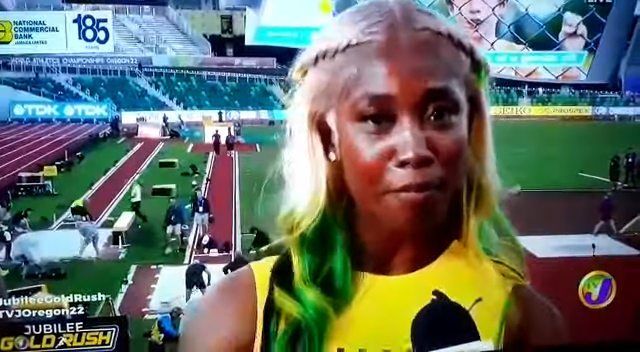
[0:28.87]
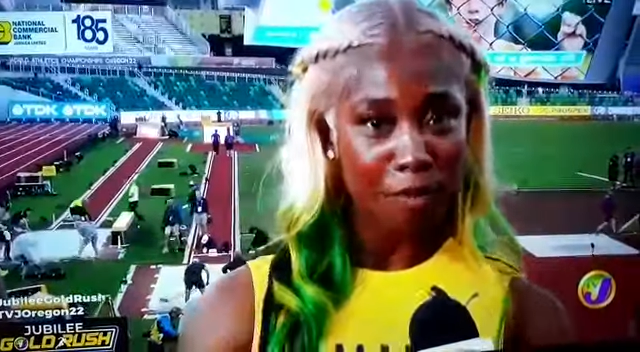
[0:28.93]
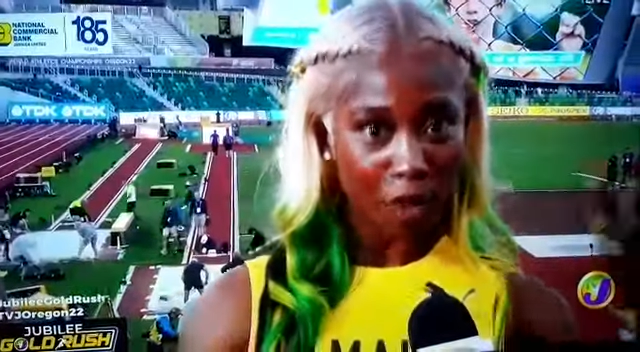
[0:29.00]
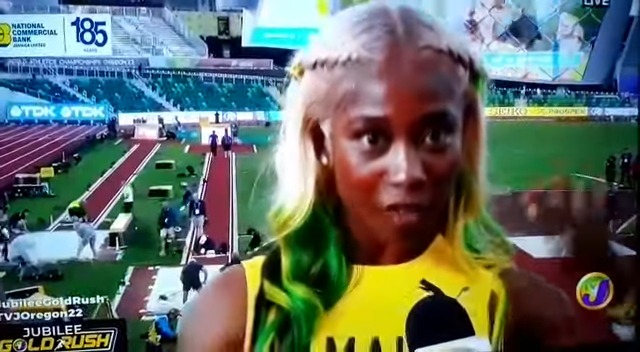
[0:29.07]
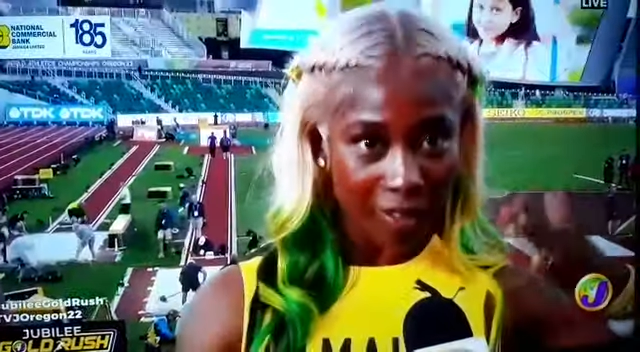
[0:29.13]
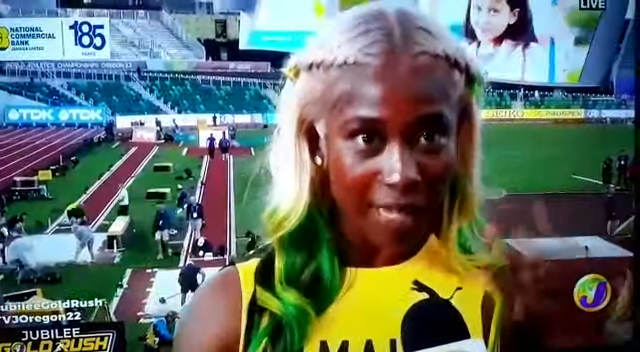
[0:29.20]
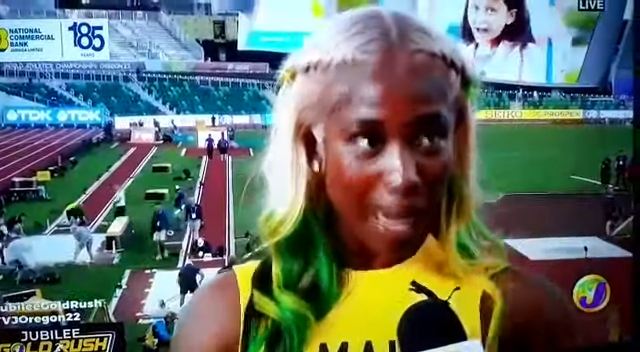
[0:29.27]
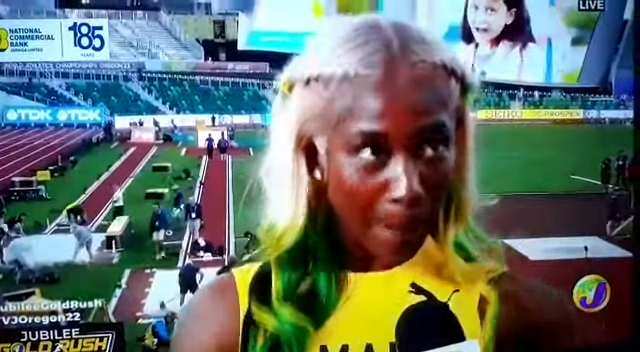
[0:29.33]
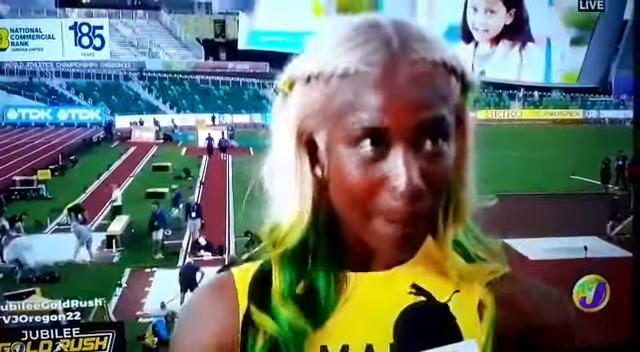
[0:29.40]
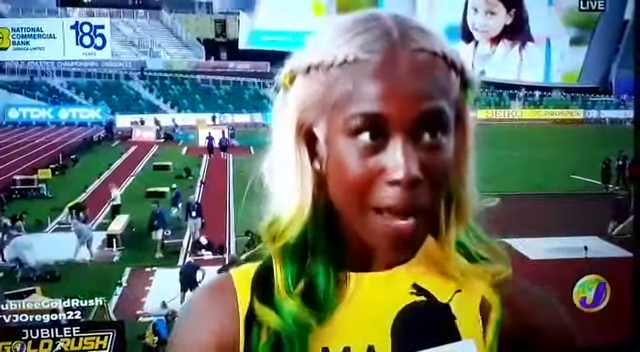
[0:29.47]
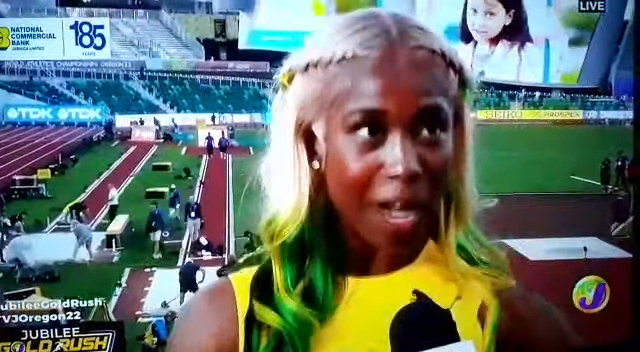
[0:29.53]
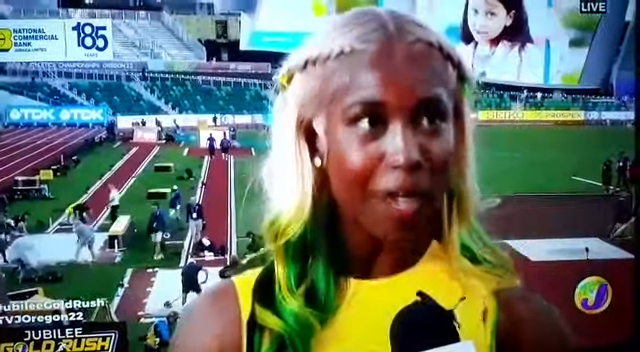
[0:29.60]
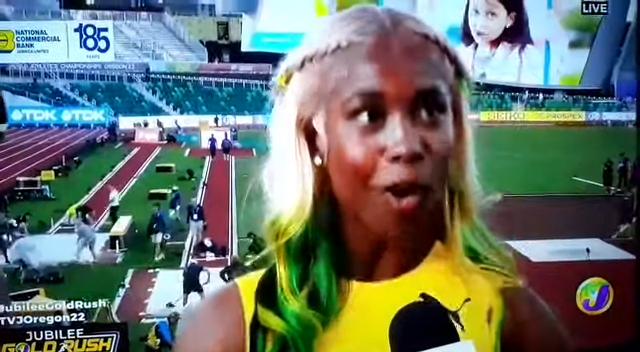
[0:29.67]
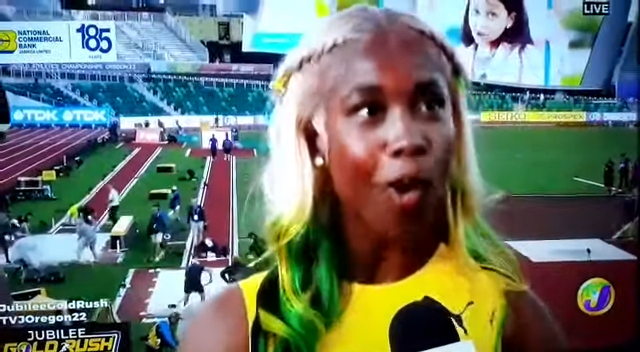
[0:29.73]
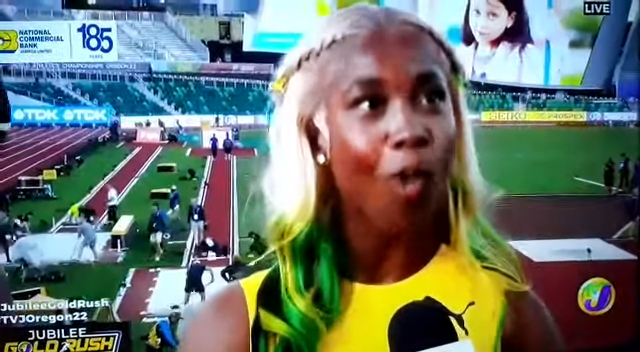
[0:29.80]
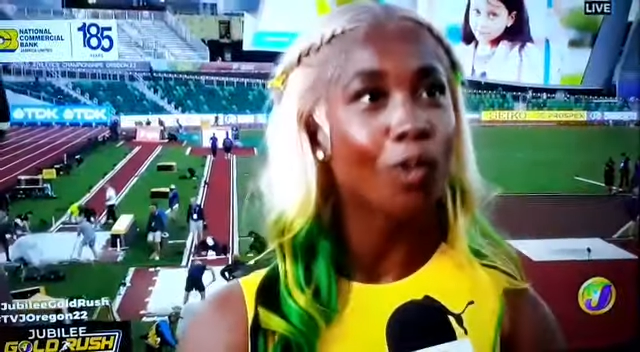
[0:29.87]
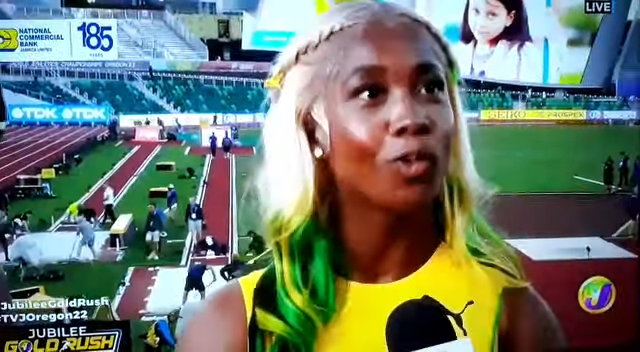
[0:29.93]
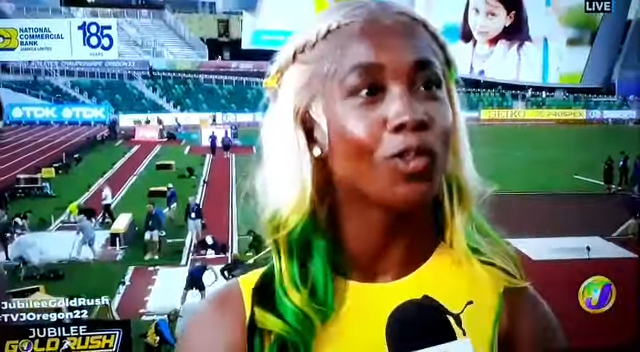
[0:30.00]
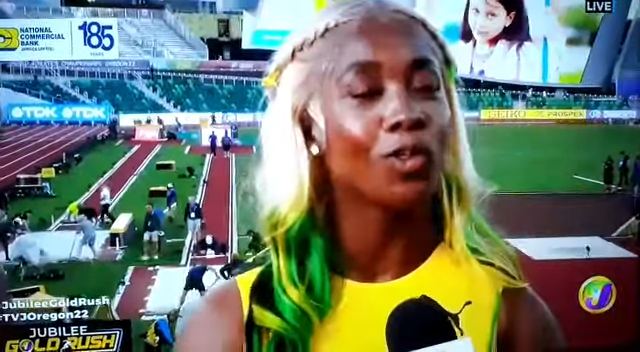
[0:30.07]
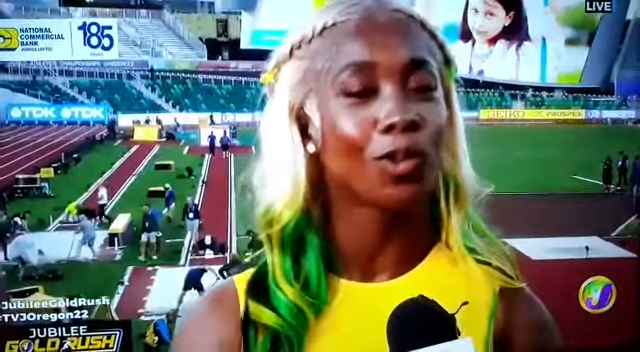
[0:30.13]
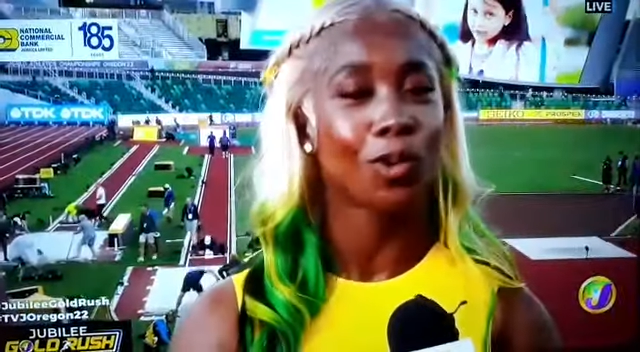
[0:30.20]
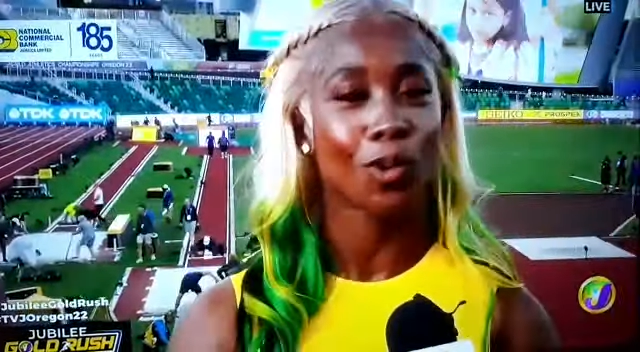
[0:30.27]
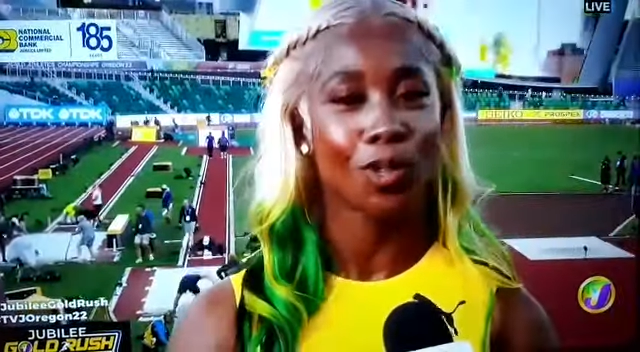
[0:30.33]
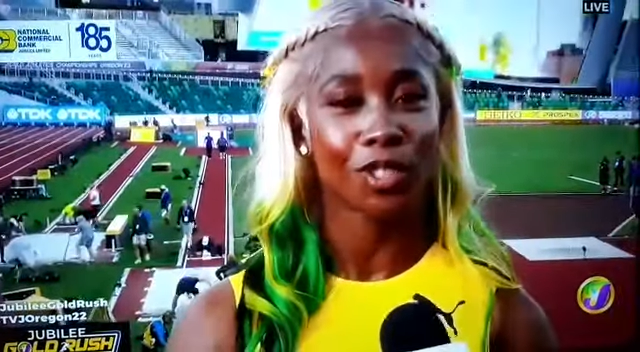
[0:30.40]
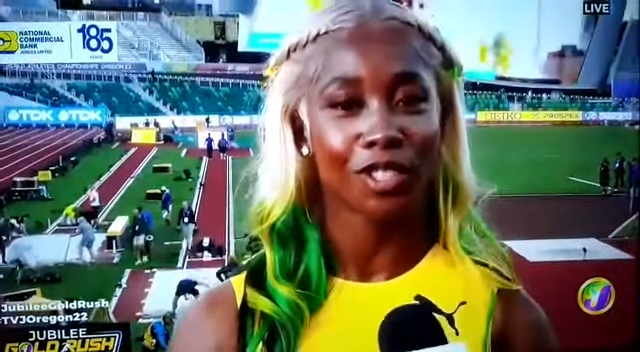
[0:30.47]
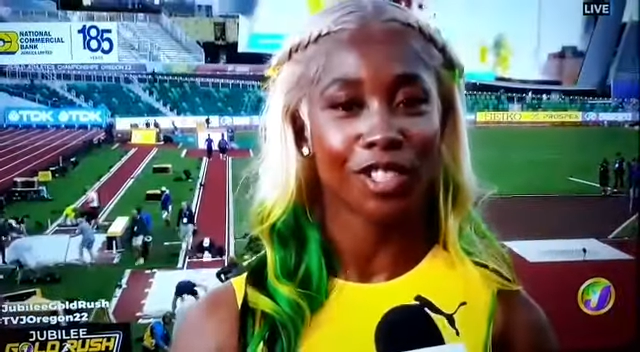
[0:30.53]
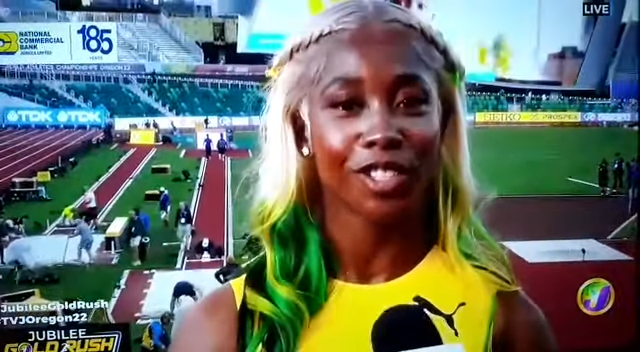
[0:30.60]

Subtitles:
just get back down to,